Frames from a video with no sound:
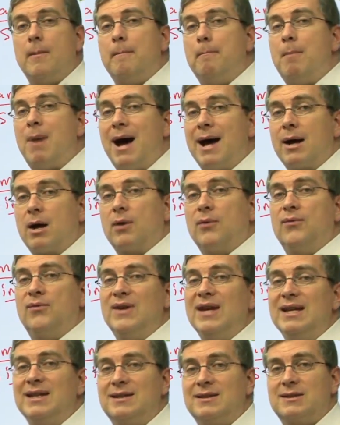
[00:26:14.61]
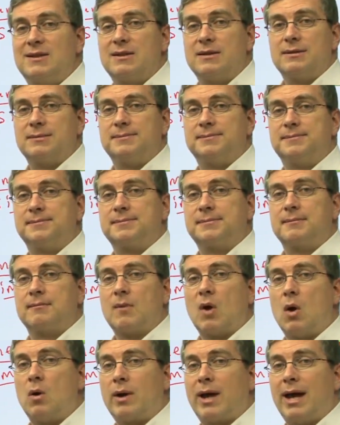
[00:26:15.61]
by our feet.
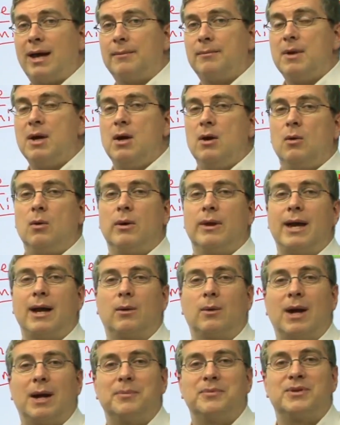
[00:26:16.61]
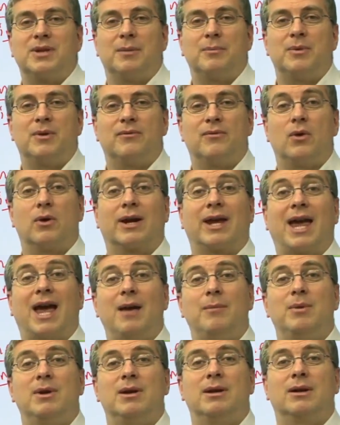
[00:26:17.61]
Okay, well that wraps up the
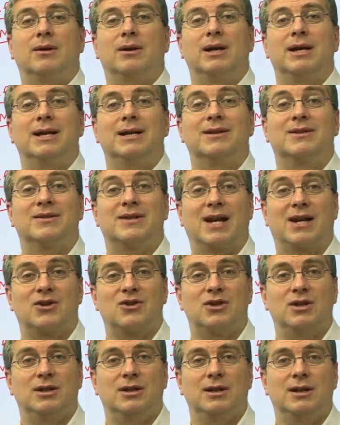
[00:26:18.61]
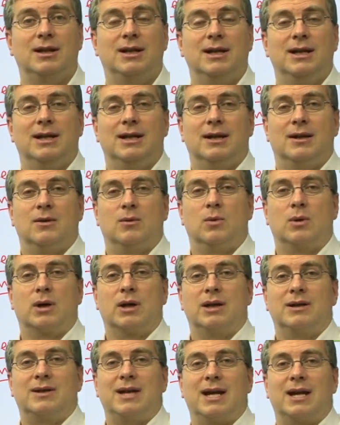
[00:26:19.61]
vocabulary section. We're
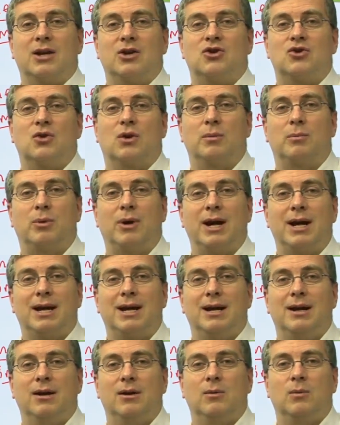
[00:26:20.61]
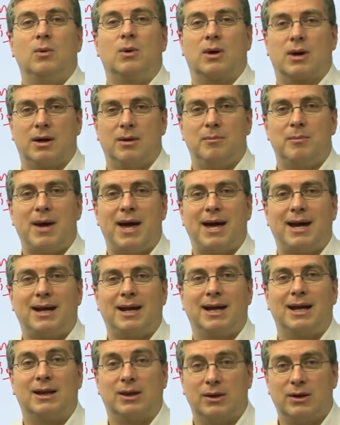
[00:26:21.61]
going to take a short break here. We'll come
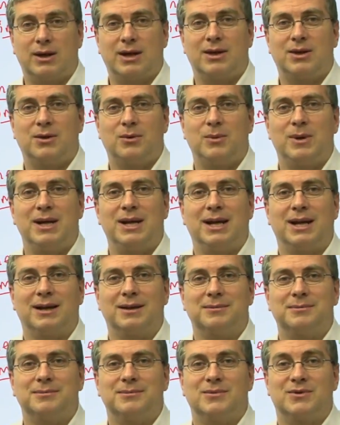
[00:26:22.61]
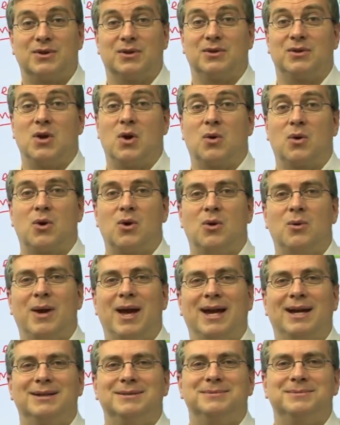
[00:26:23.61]
back and look at the reading, so don't go
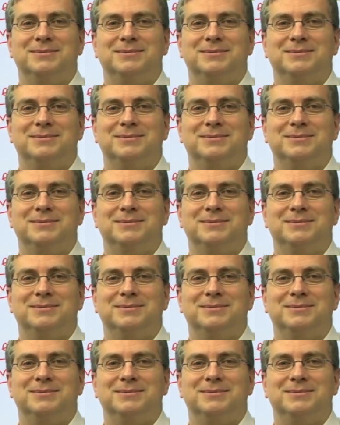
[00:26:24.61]
away.